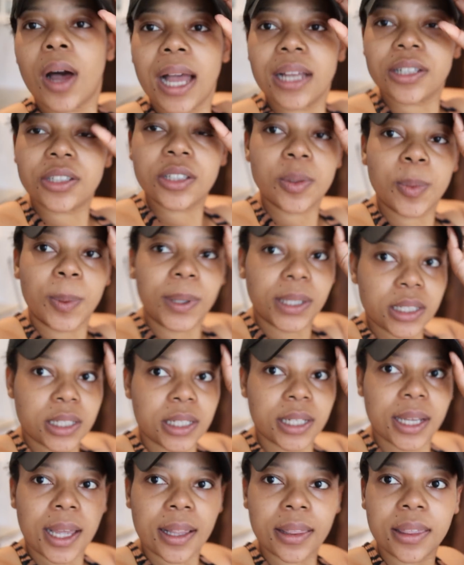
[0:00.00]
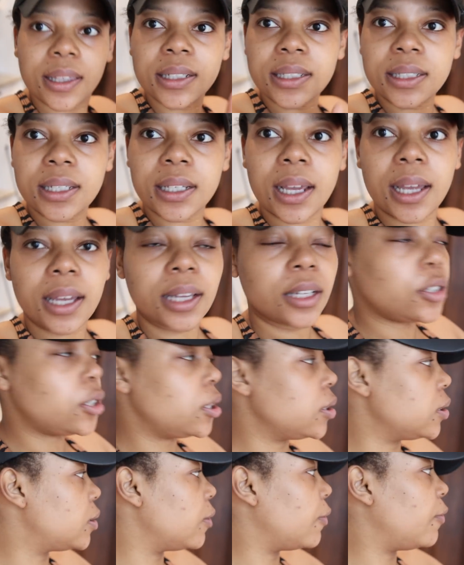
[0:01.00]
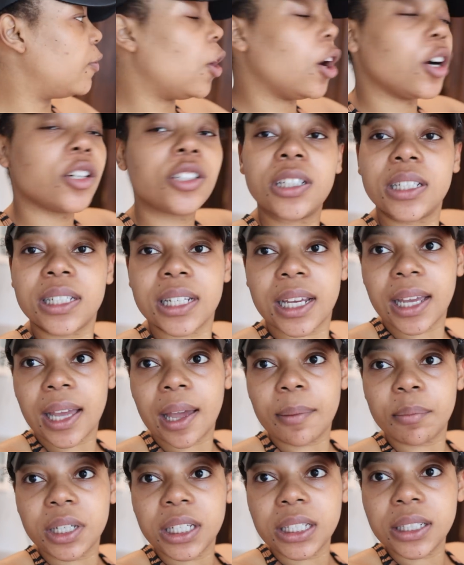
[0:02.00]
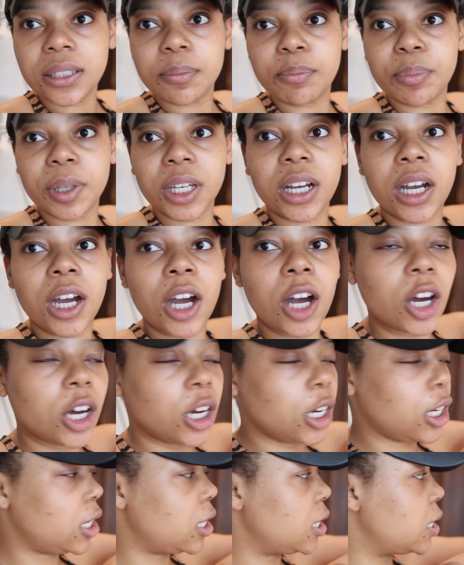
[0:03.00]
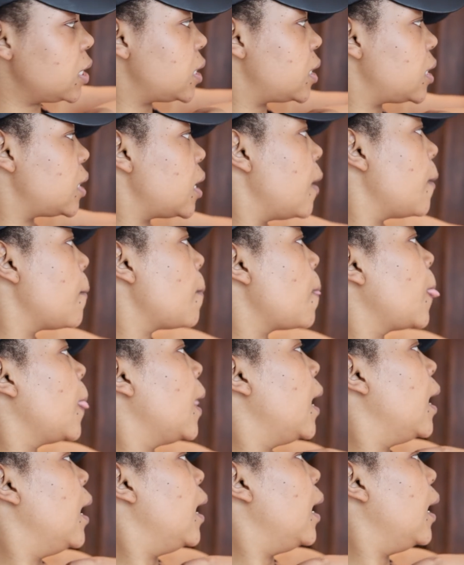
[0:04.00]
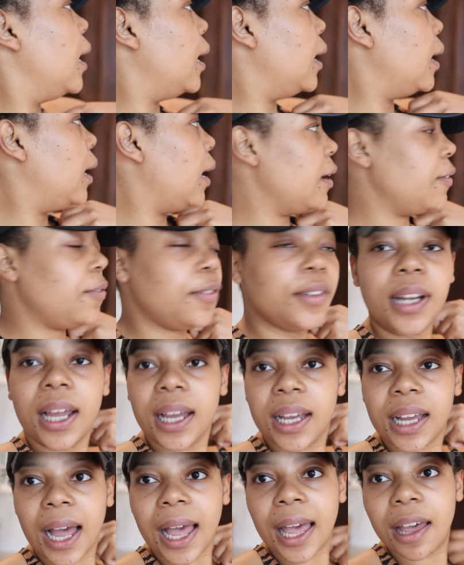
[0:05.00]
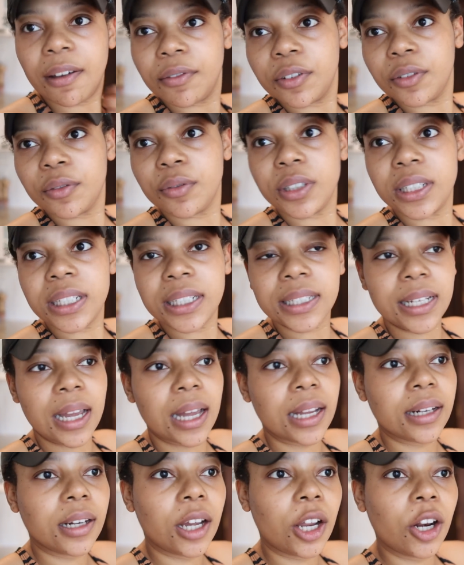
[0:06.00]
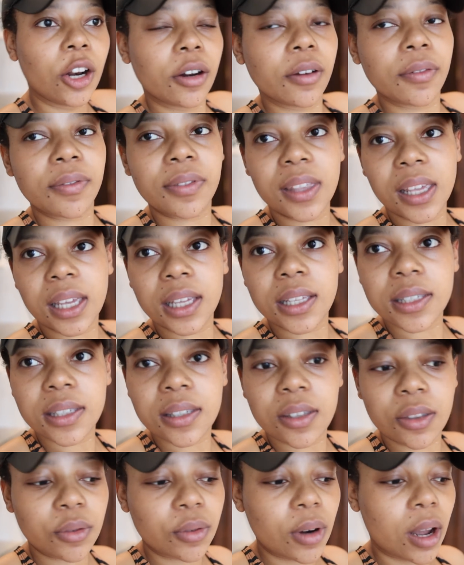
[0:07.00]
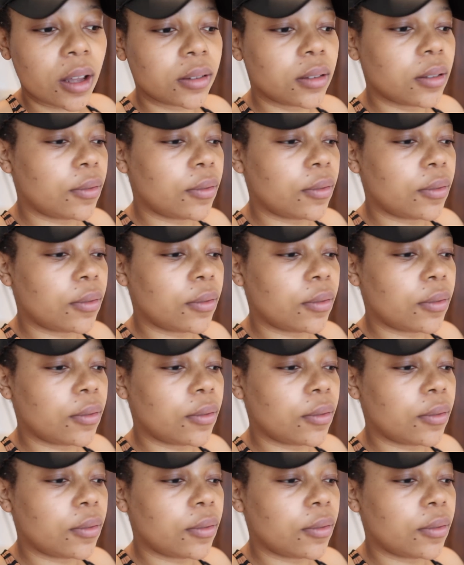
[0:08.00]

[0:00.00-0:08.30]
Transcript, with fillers: I just wanted to end the day, the vlog today, I mean, because uh, I feel like I haven't really done a lot of things throughout